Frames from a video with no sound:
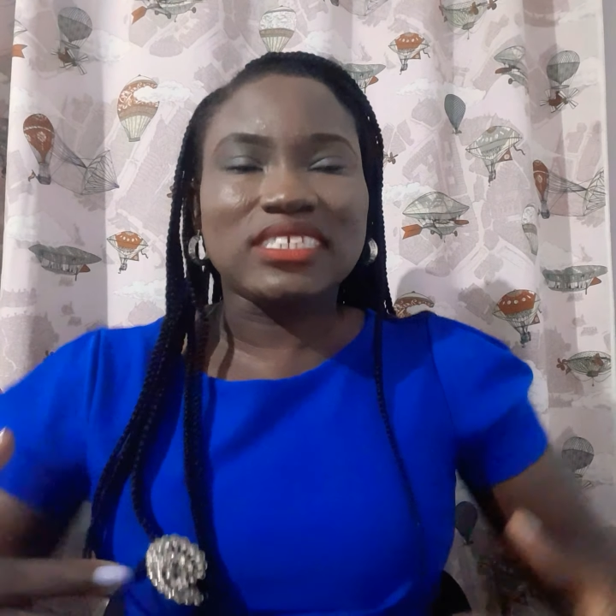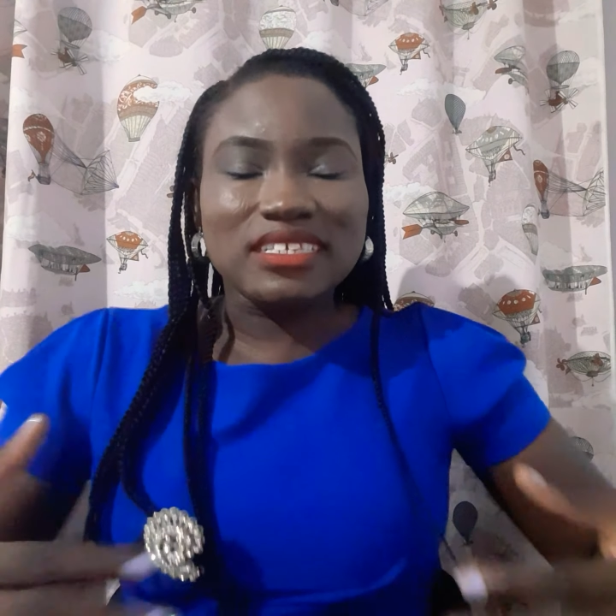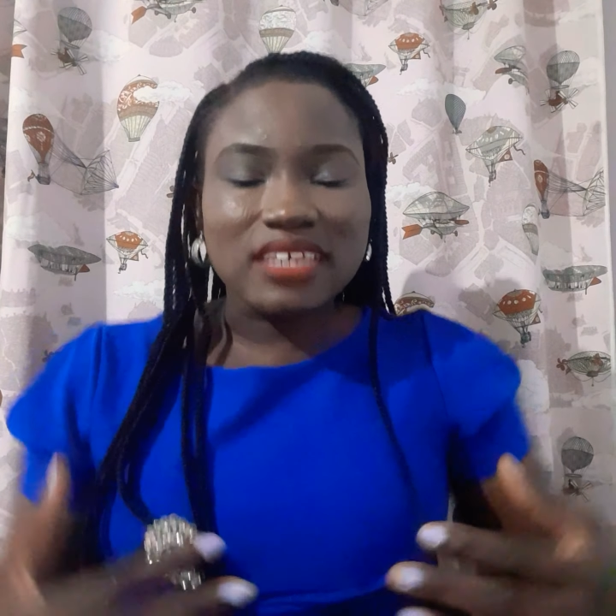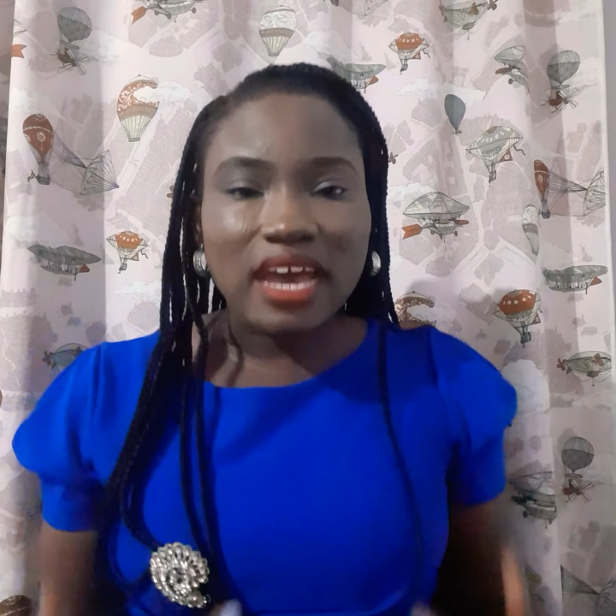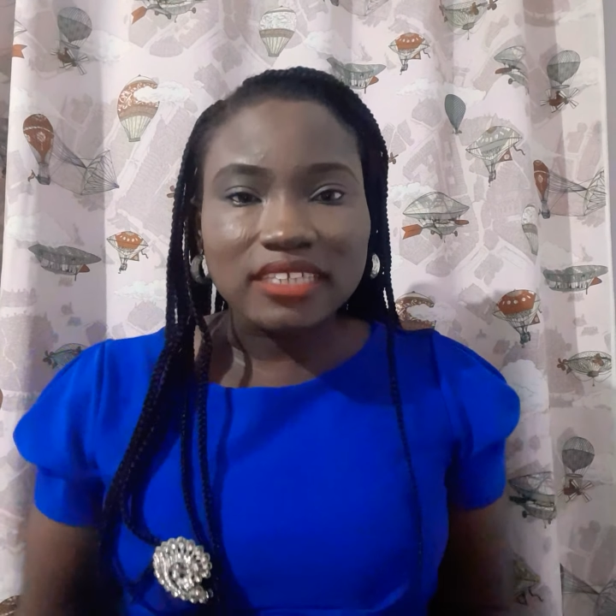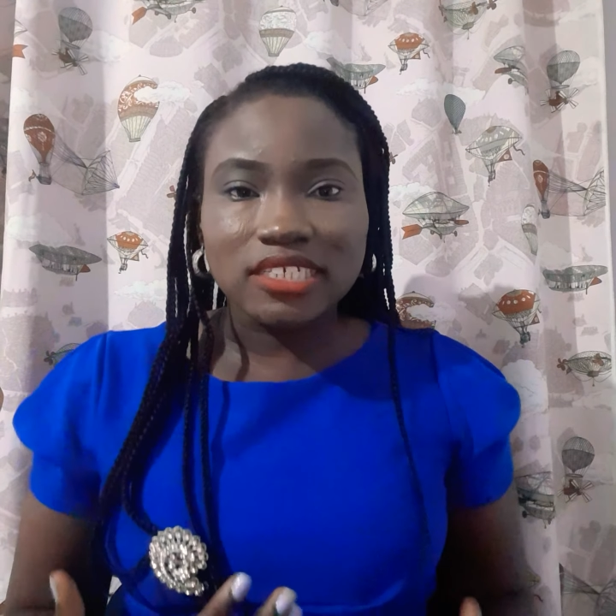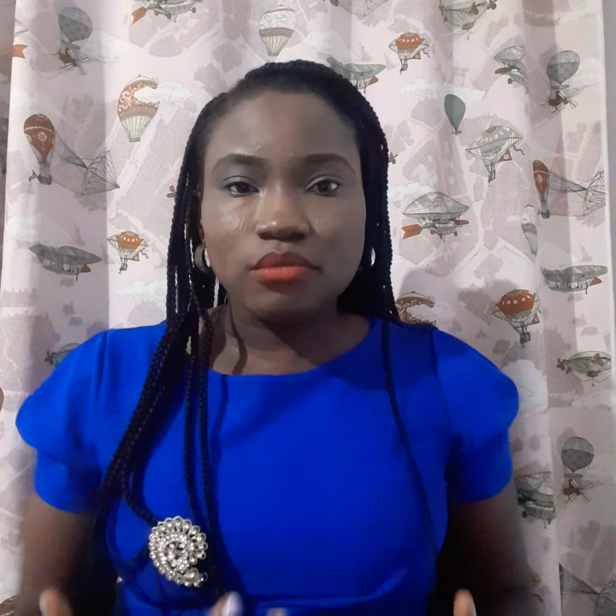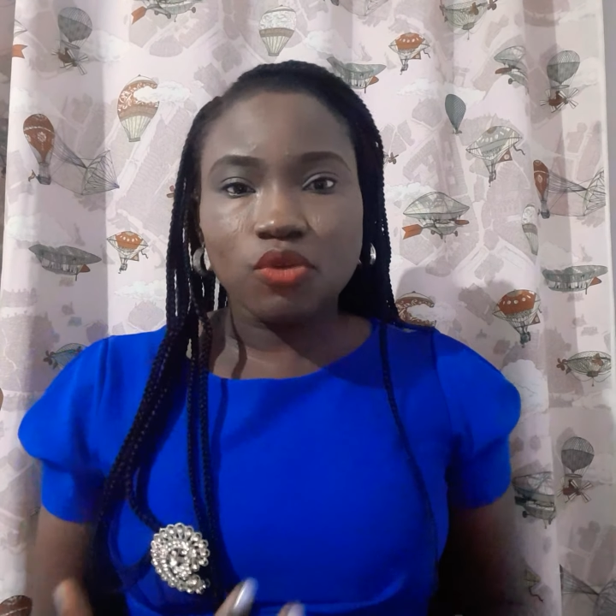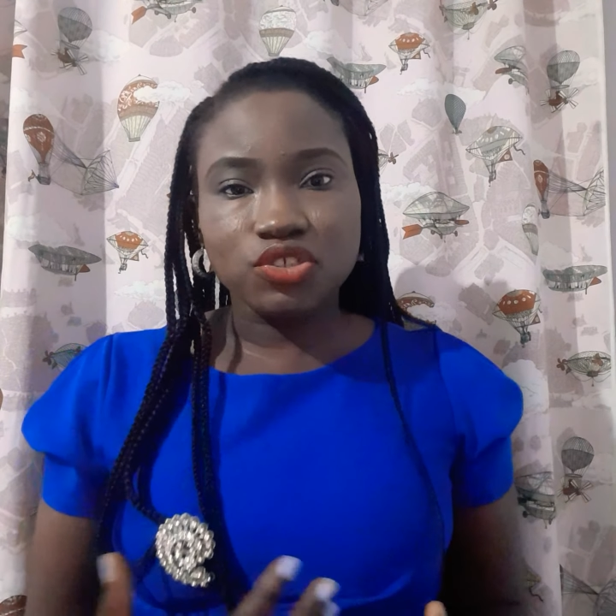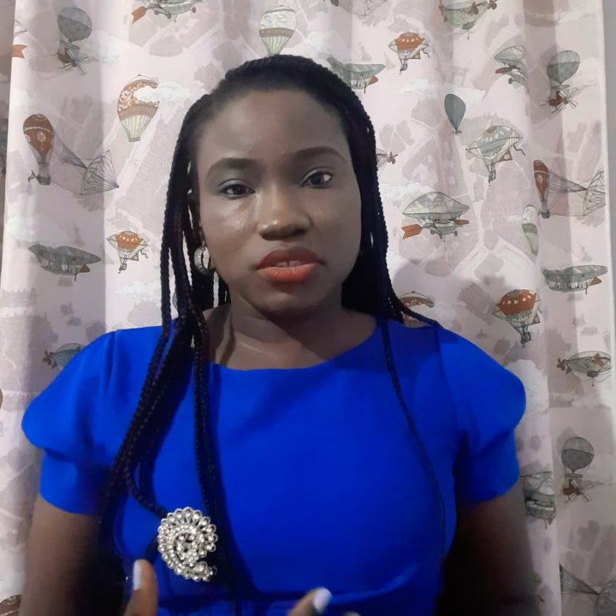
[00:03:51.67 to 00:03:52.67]
detach
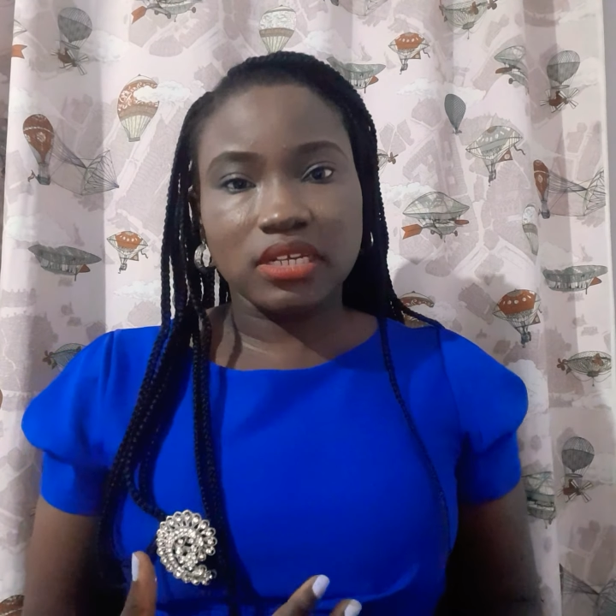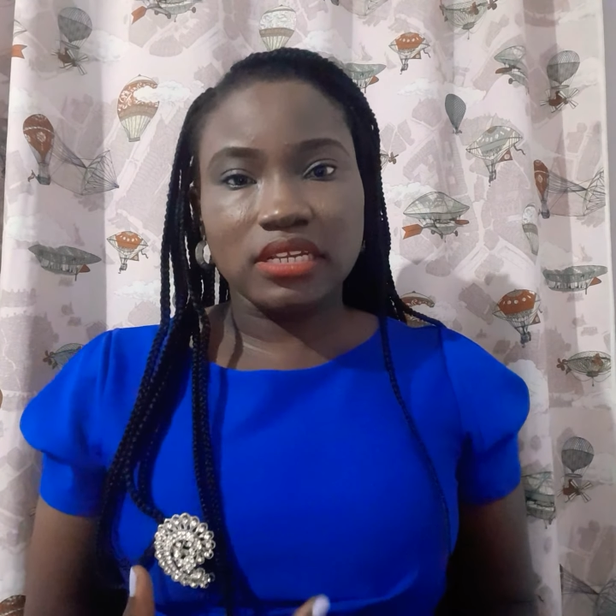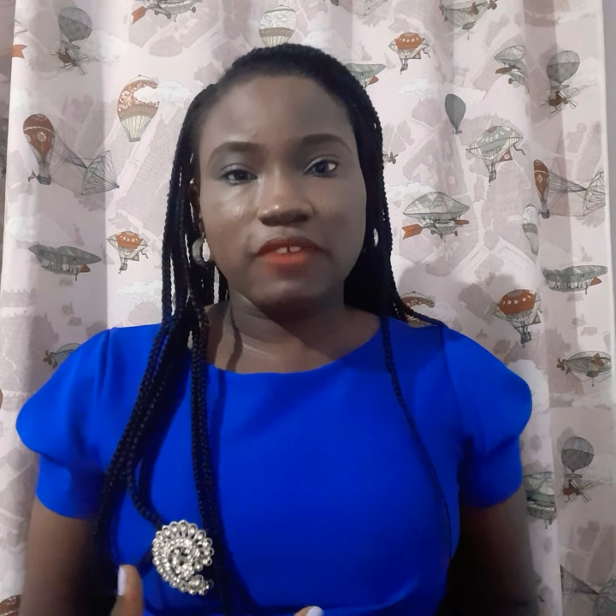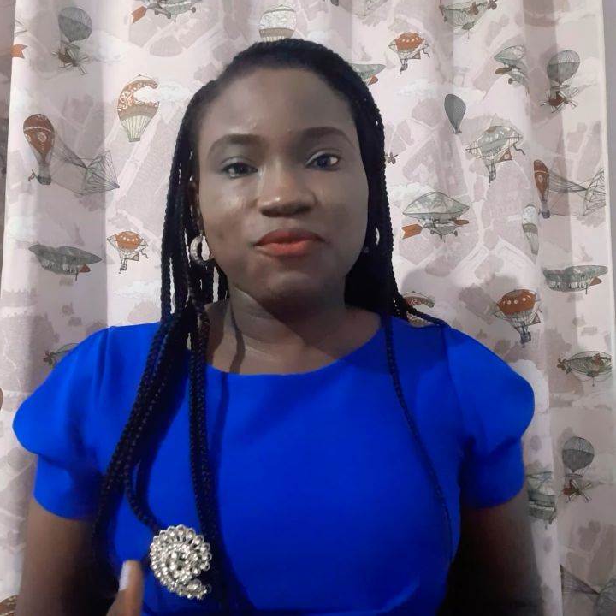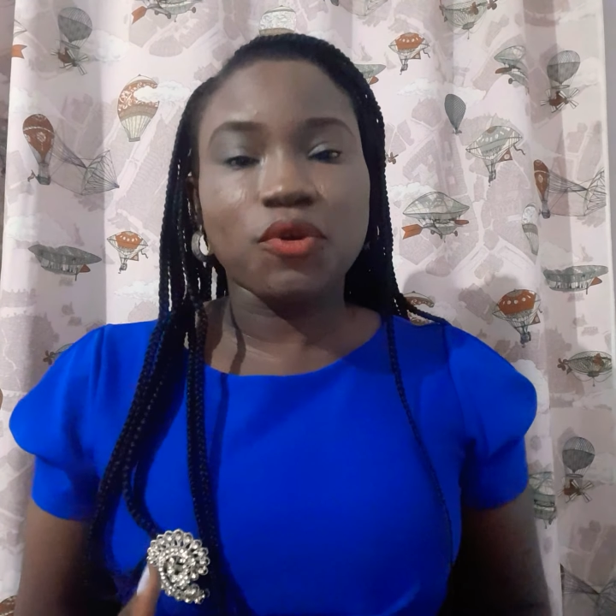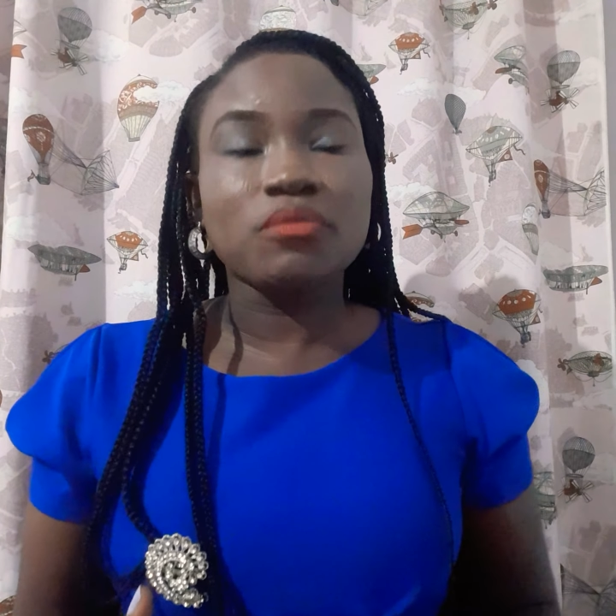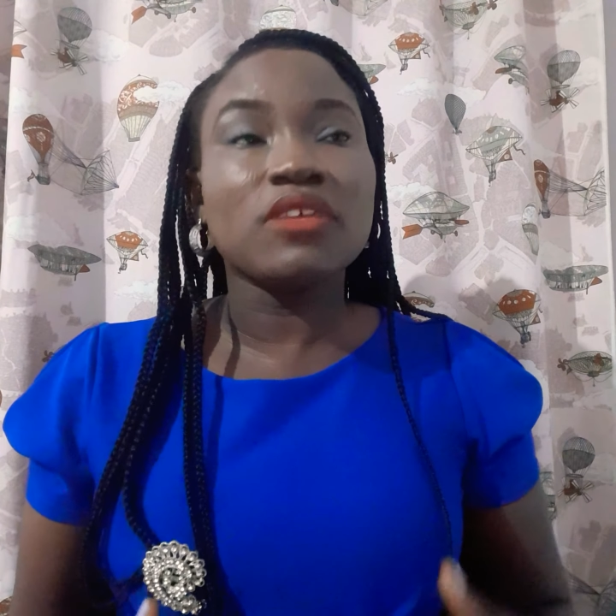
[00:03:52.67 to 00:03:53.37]
emotionally from